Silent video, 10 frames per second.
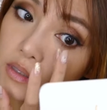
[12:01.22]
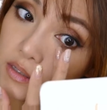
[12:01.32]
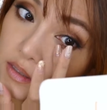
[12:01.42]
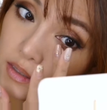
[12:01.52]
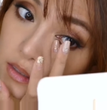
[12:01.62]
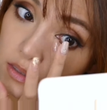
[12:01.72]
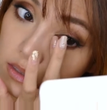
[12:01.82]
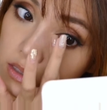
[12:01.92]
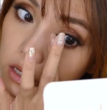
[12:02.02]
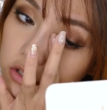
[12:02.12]
This
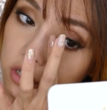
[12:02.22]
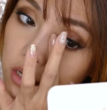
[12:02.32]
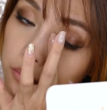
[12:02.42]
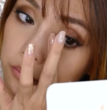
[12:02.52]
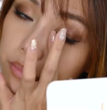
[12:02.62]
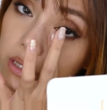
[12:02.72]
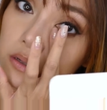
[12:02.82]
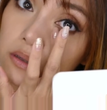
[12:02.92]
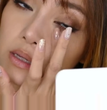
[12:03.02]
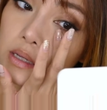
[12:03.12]
is touching up
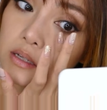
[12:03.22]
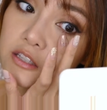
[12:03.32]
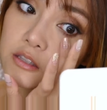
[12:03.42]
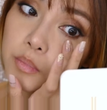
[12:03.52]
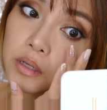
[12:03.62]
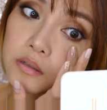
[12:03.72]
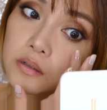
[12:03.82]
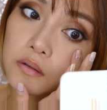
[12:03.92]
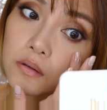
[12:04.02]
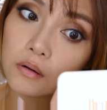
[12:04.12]
better than I
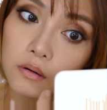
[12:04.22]
expected